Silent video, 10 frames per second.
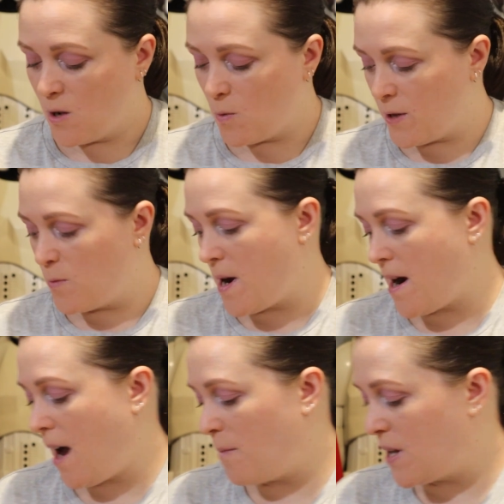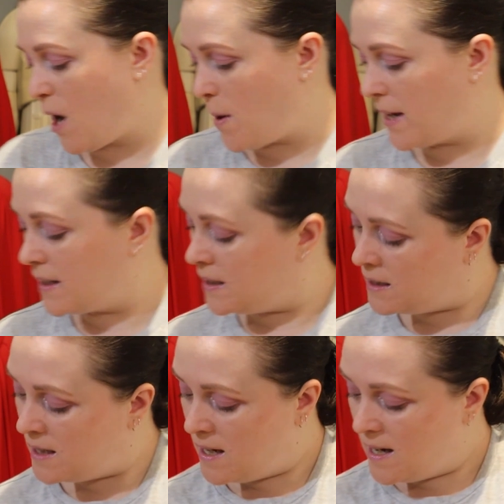with where I'm going.
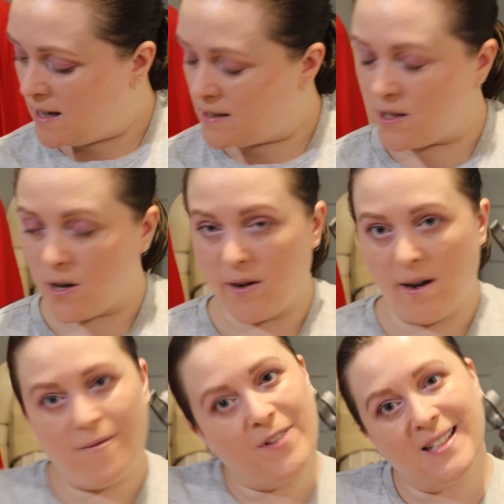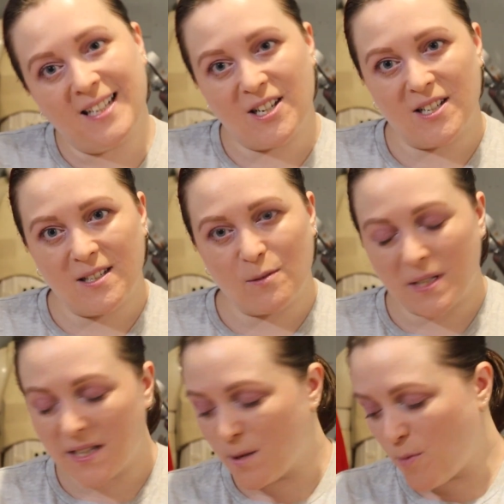So I'm feeling good
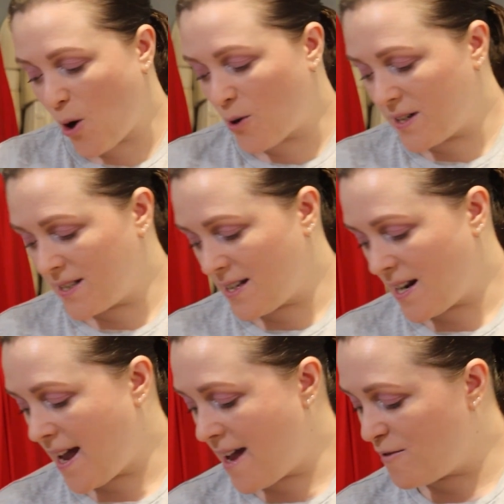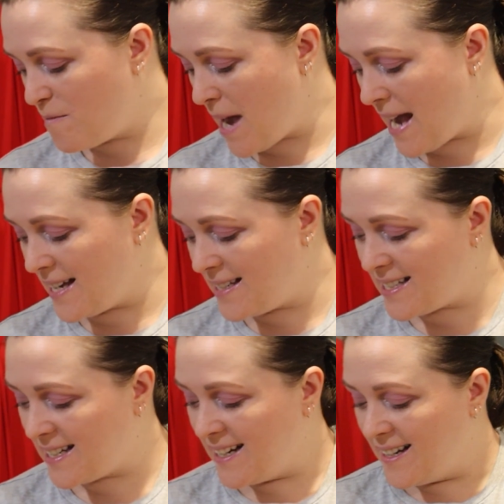with the progress that I have made.
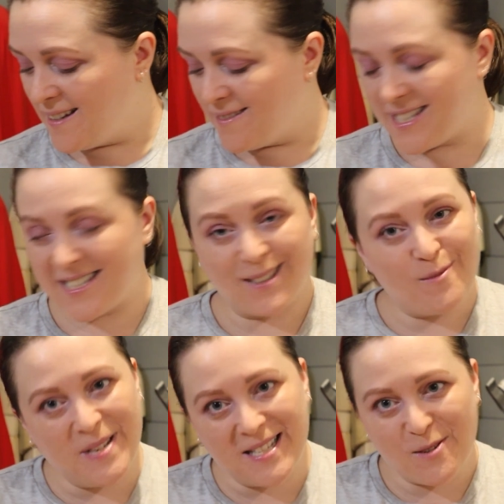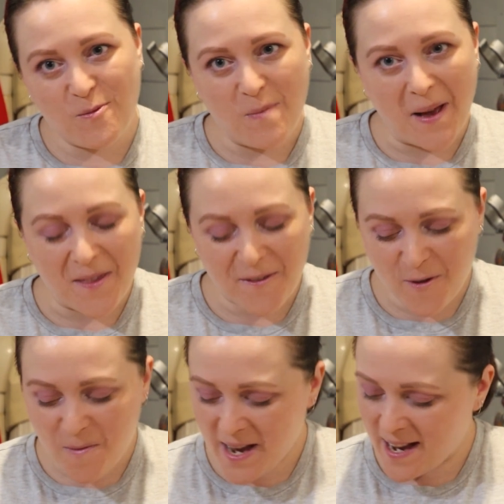It's still a busy month
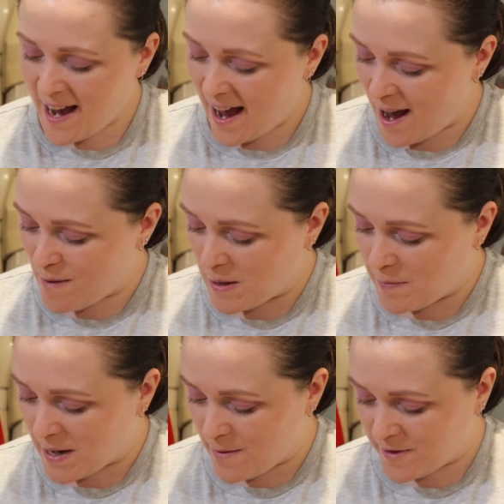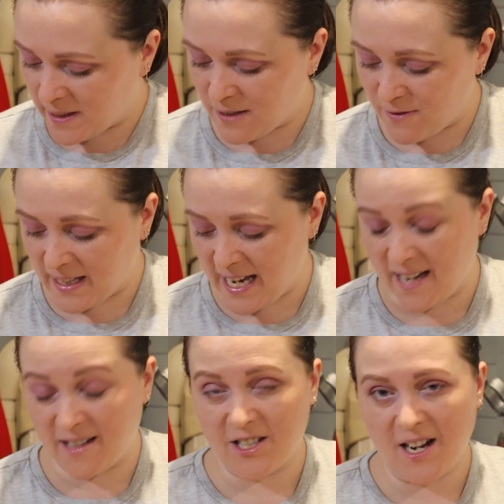for me, but I'm feeling really
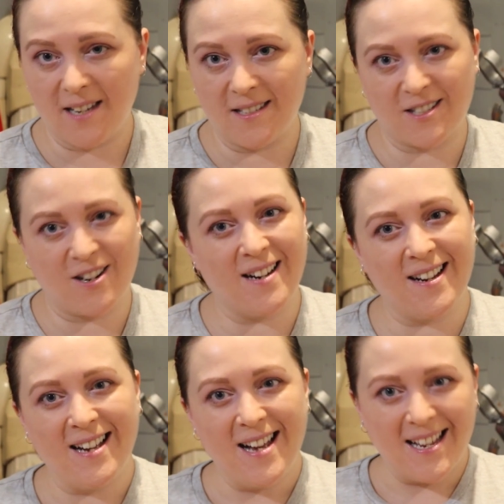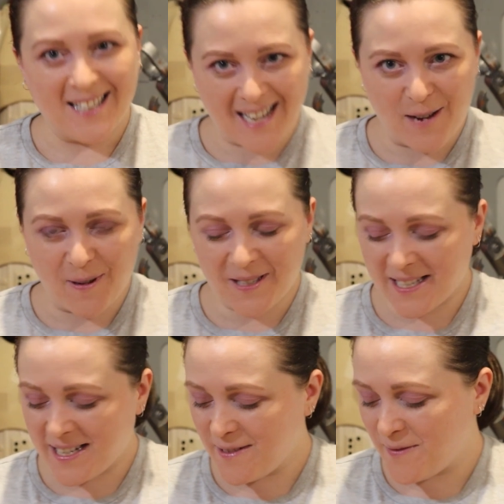energized, trying to stay
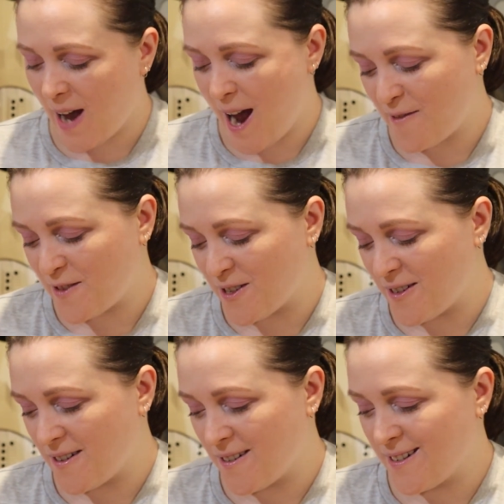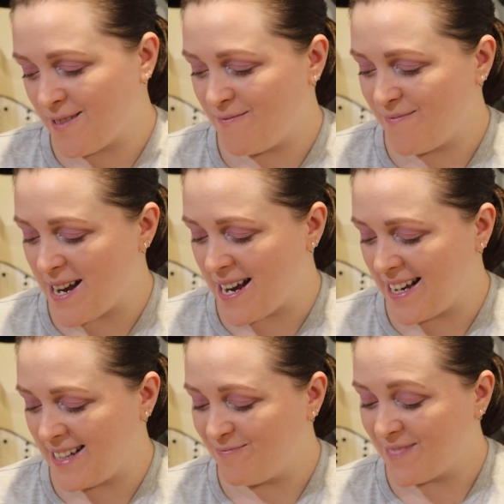positive after
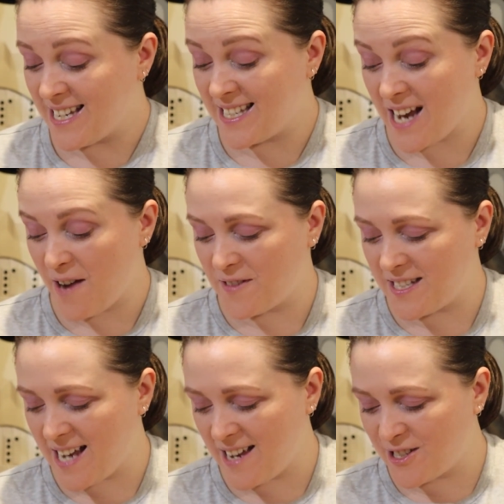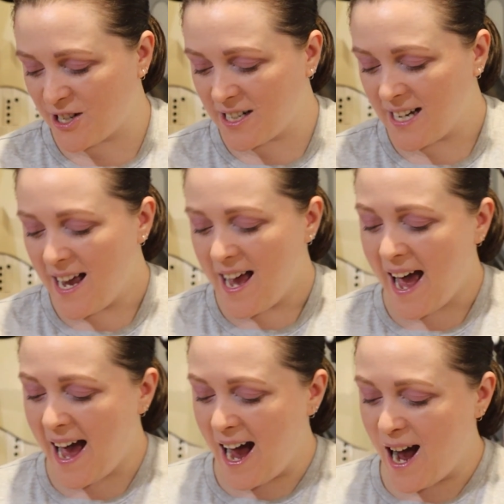my staff disaster,
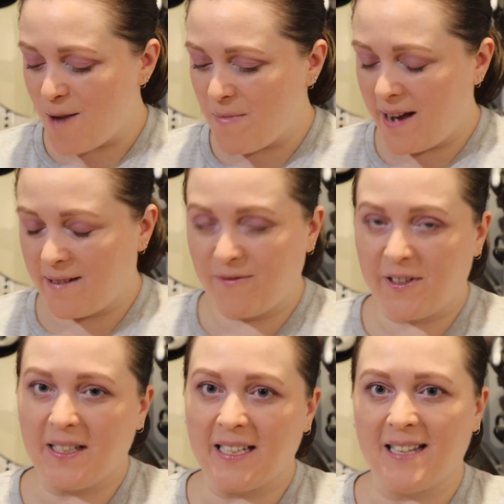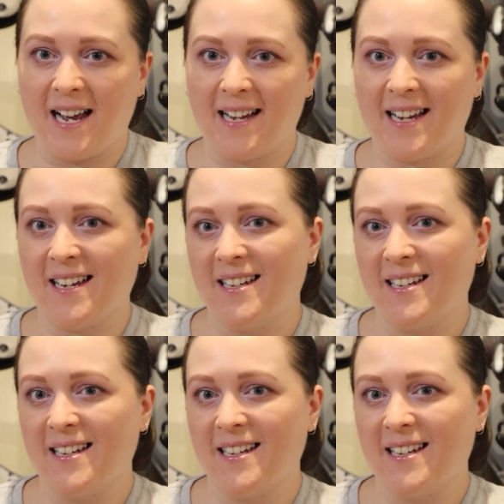and I'm feeling like